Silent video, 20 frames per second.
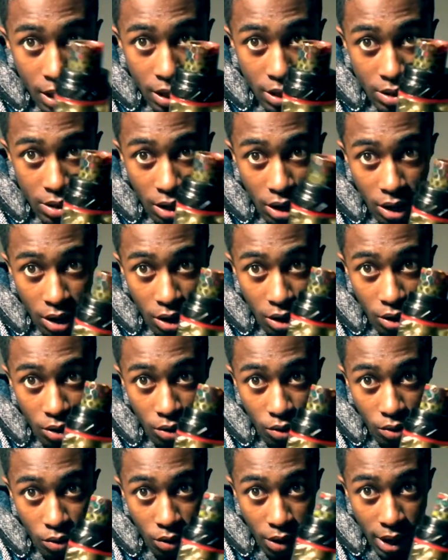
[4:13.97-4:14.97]
It's all
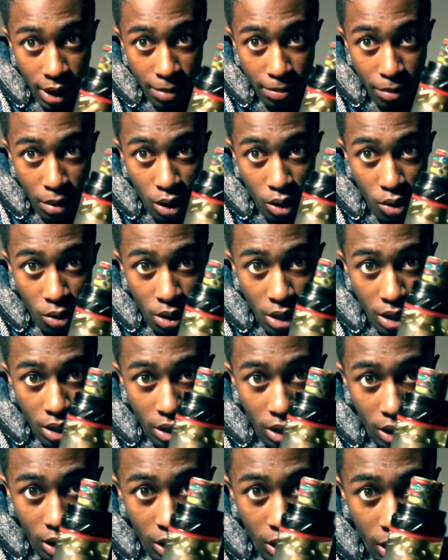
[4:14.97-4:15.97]

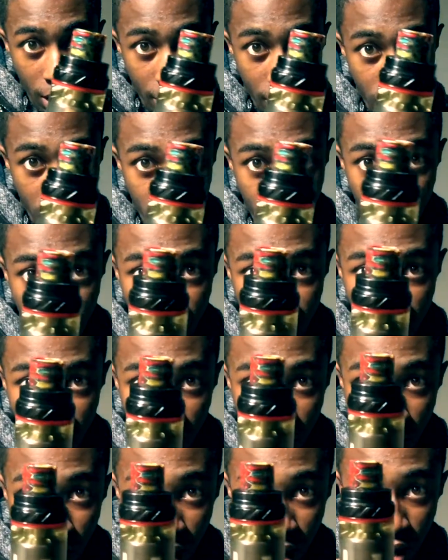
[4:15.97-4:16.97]
rainbowy and kind of looks like a
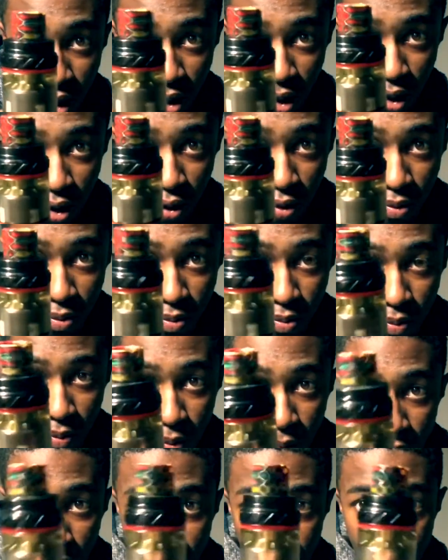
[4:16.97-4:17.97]
honeycomb.
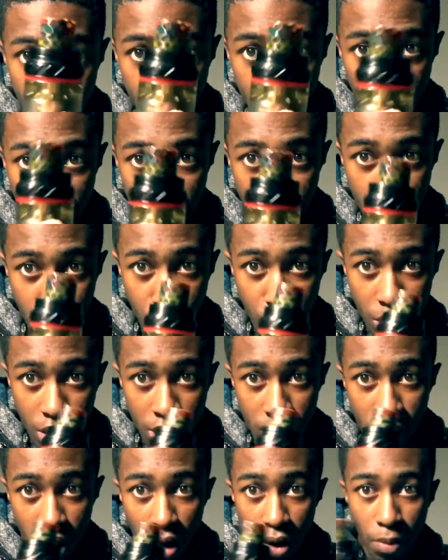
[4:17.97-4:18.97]
It's
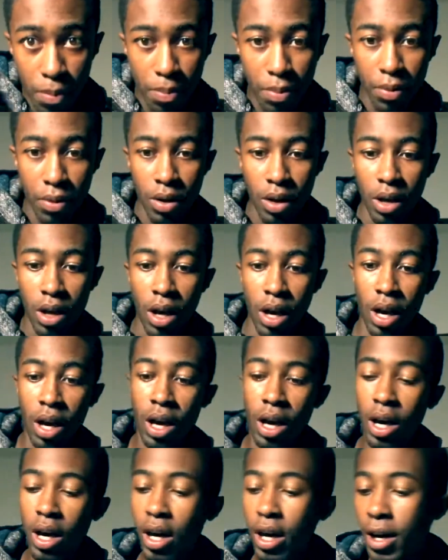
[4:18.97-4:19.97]
pretty dope.
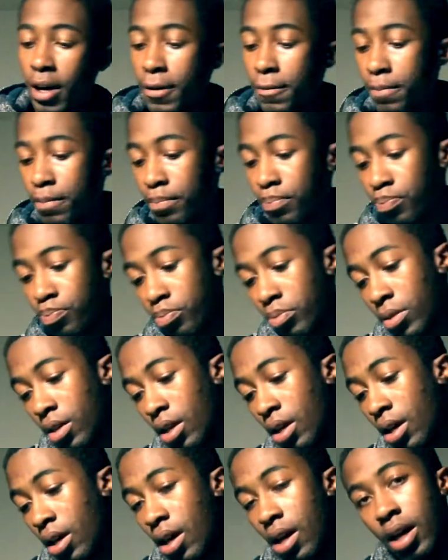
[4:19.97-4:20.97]

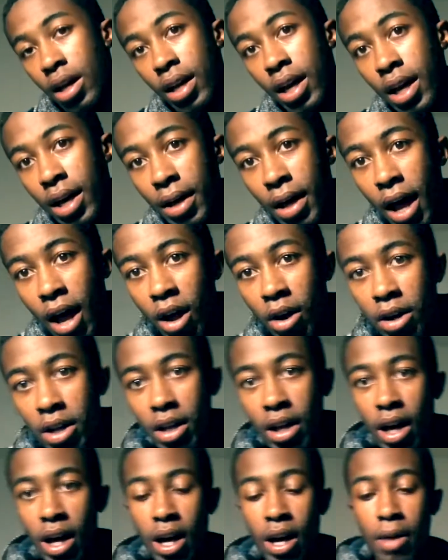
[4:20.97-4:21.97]
Yeah, I
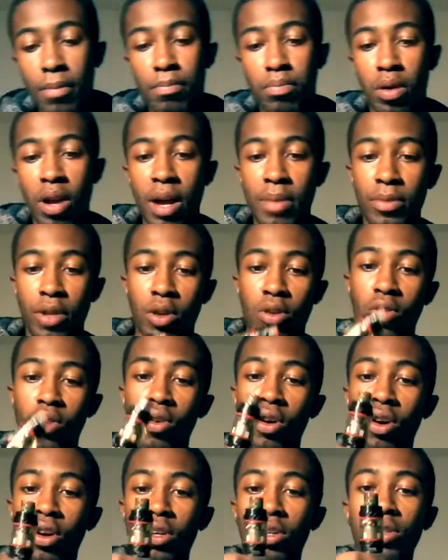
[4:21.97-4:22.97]
already primed the
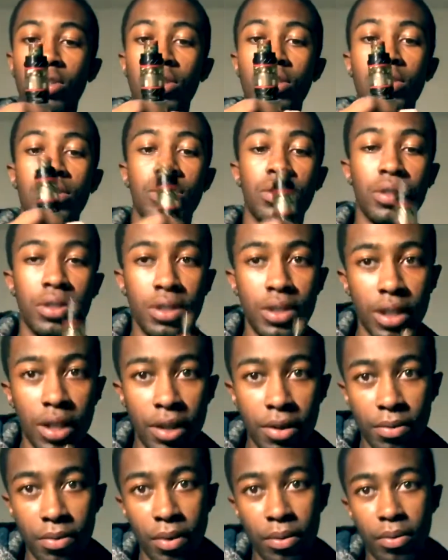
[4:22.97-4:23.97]
coil. Let's
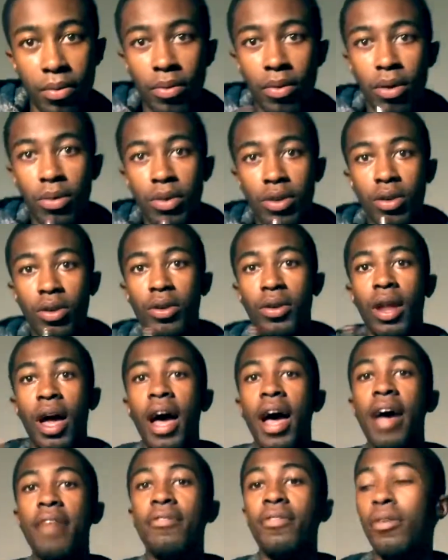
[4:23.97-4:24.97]
see what we're doing.
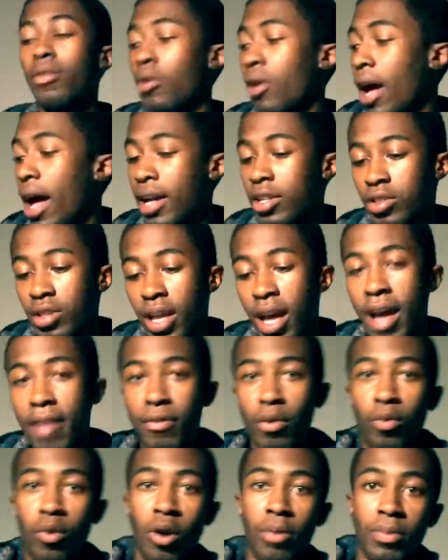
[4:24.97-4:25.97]
Actually, I
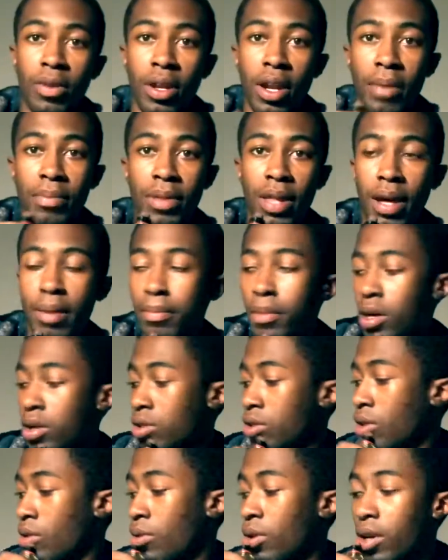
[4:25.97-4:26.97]
haven't warmed it up that much,
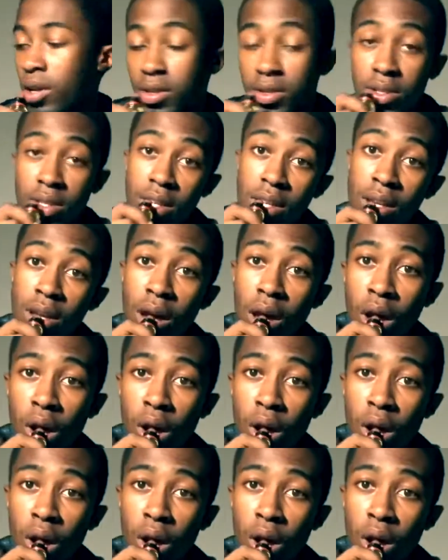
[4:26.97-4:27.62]
so we're gonna see.